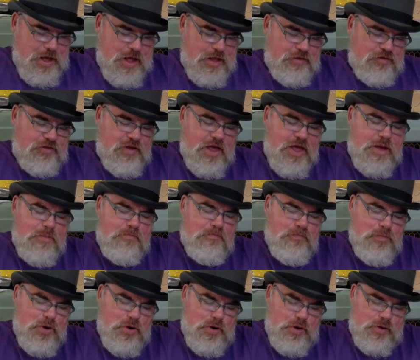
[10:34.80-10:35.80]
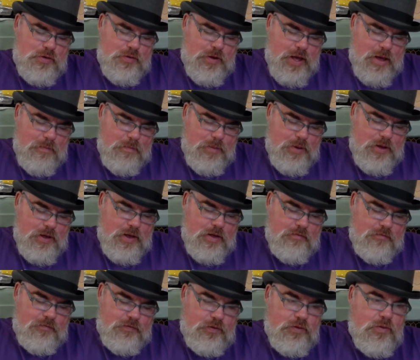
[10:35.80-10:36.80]
A giant bird grabbed Piggy
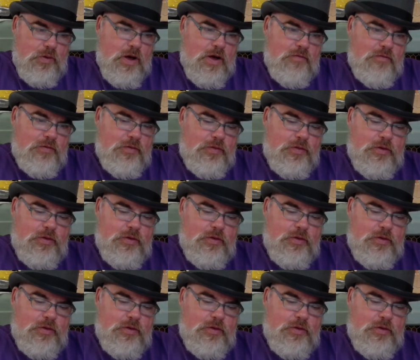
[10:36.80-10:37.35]
and flew off with